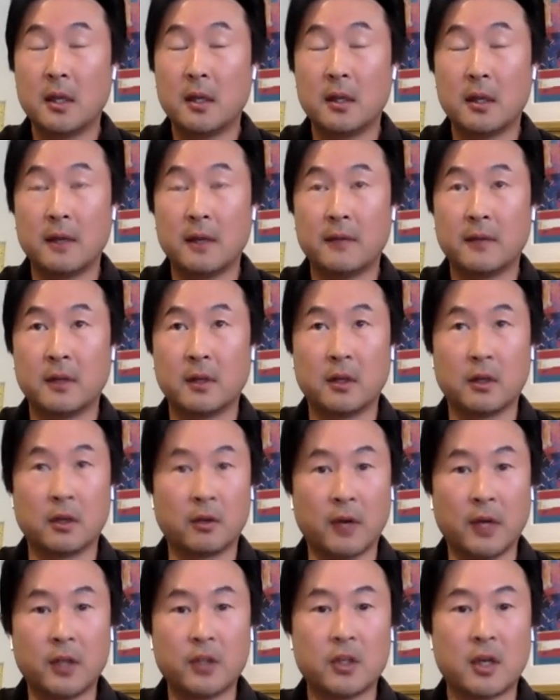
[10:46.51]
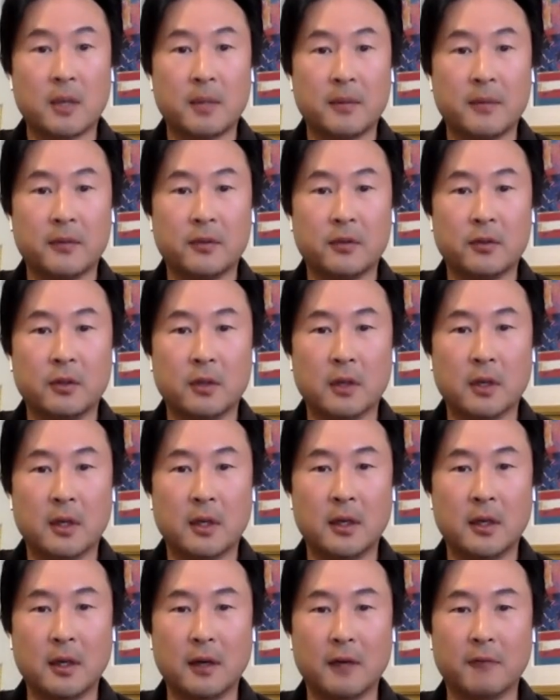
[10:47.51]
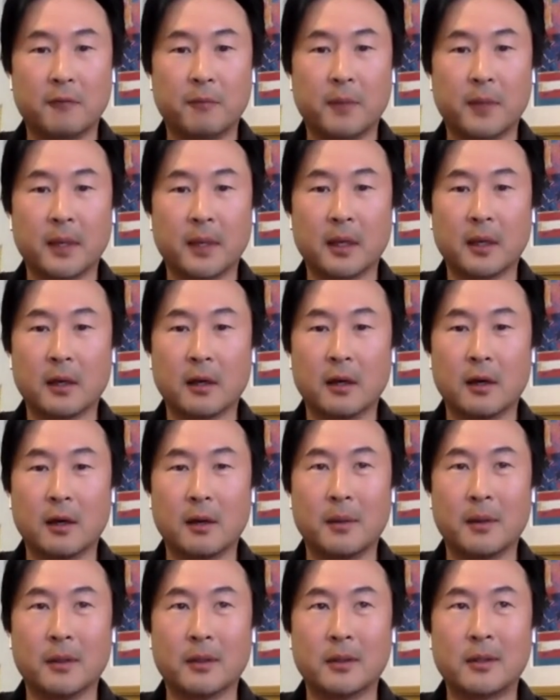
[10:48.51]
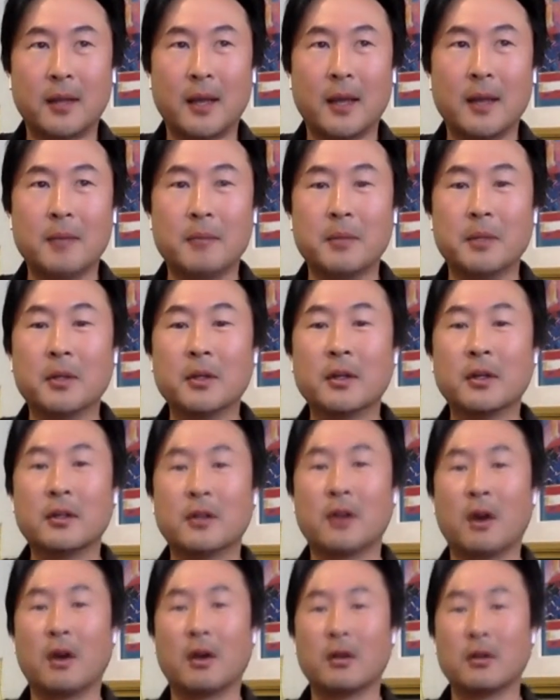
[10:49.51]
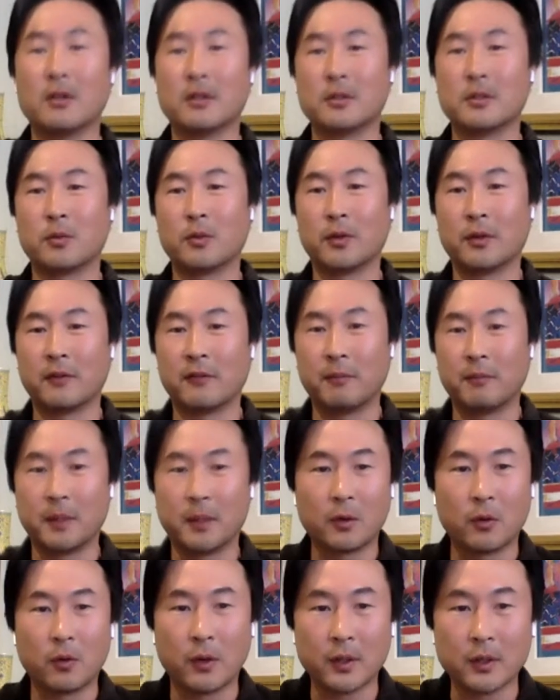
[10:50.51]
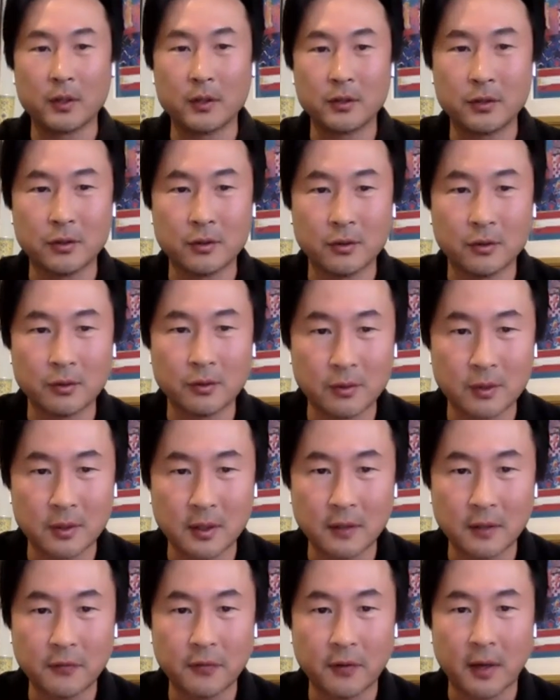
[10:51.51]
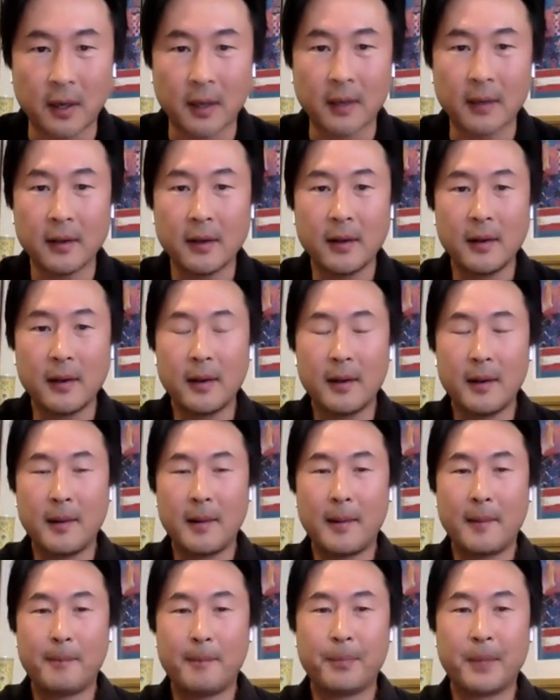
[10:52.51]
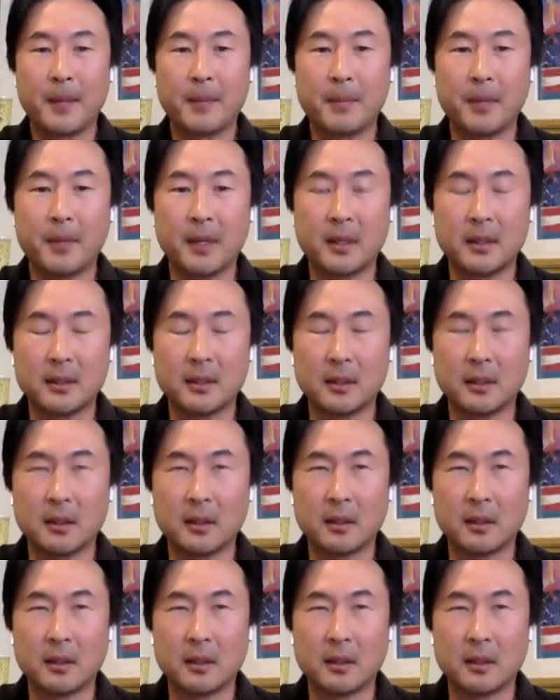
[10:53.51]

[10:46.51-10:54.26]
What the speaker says: They've done a great job of bringing about $10 billion worth of Bitcoin to DeFi, but